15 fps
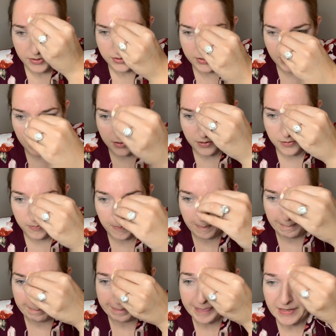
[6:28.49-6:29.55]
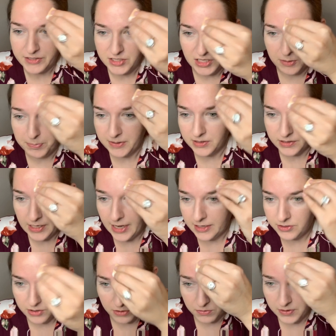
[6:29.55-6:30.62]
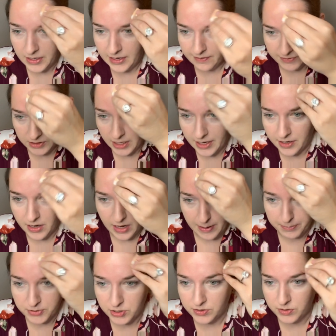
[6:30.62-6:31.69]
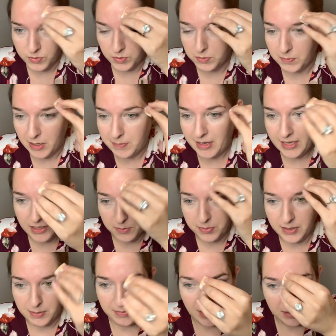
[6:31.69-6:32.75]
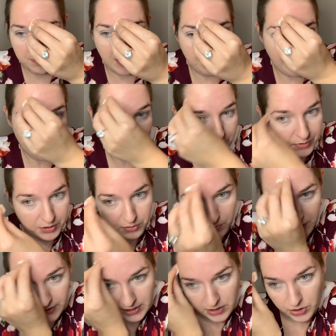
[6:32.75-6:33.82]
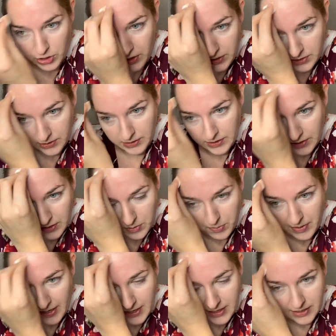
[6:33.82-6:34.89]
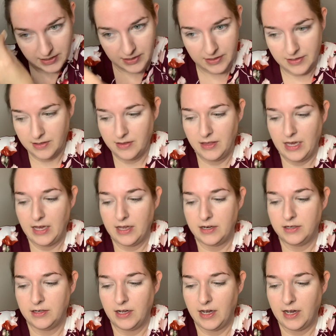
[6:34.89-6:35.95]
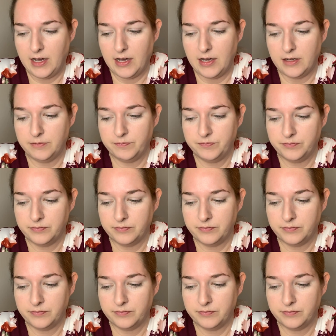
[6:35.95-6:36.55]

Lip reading: So typically I don't have a lot of options with my makeup and I make my makeup look really good, but then,